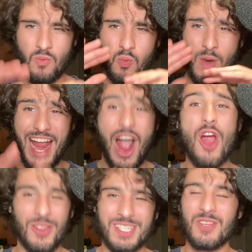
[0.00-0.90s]

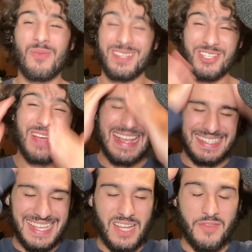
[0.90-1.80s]
Regardless of what you guys
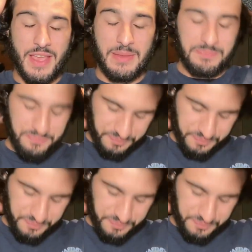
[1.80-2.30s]
think of him,